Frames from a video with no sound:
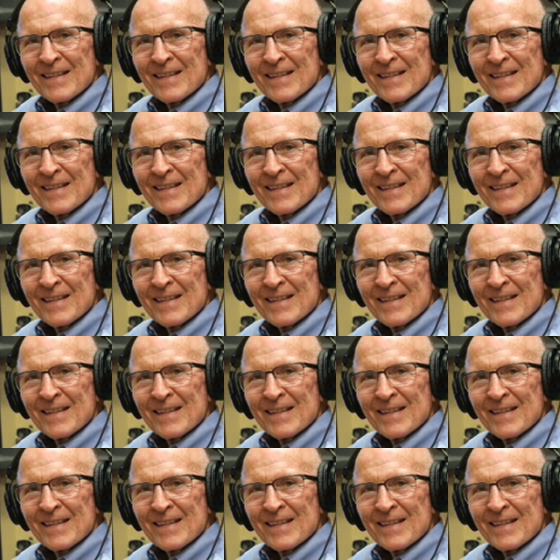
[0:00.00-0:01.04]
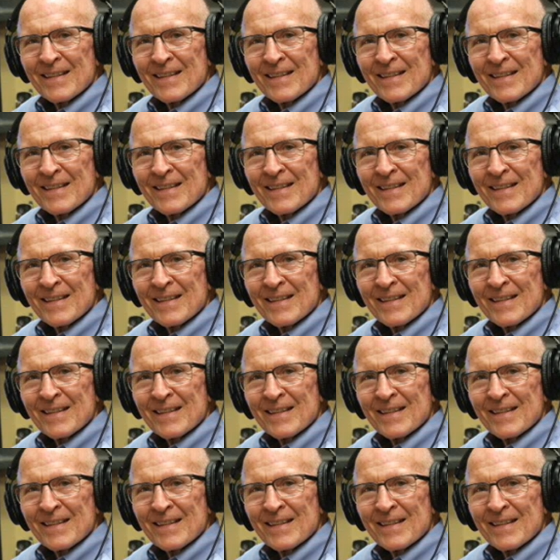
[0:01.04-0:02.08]

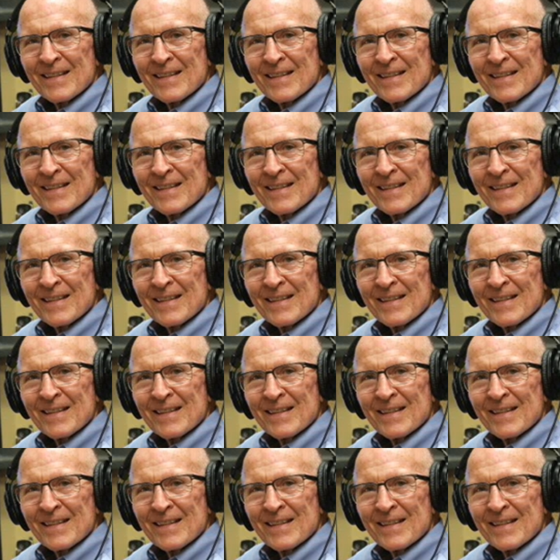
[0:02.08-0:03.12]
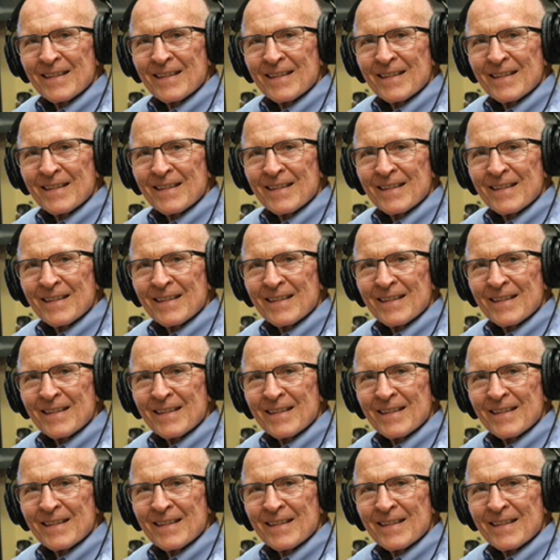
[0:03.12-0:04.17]

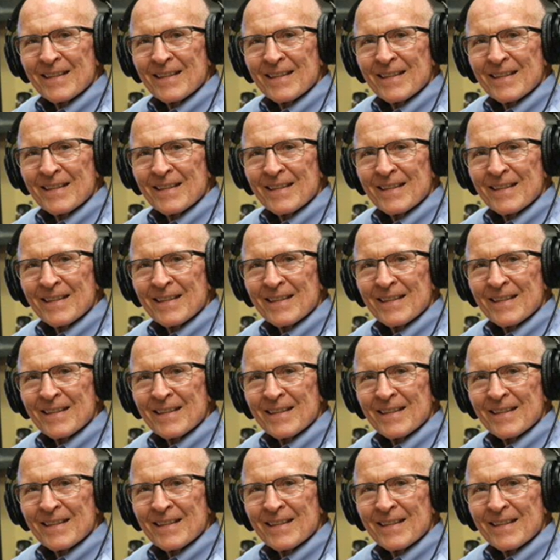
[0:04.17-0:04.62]
(no lip movement)